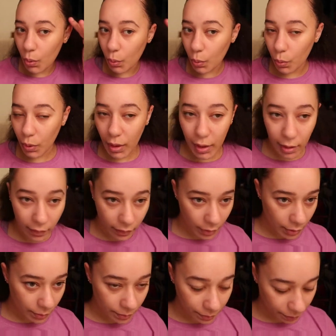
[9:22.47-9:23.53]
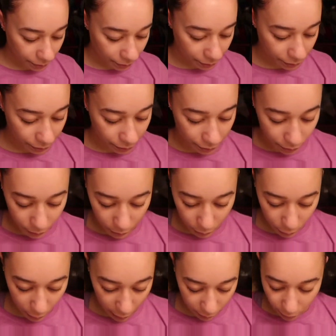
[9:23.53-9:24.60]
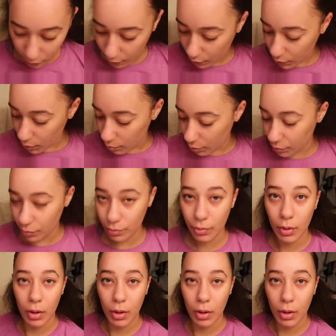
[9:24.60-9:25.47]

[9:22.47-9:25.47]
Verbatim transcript: whatever, whatever floats your boat.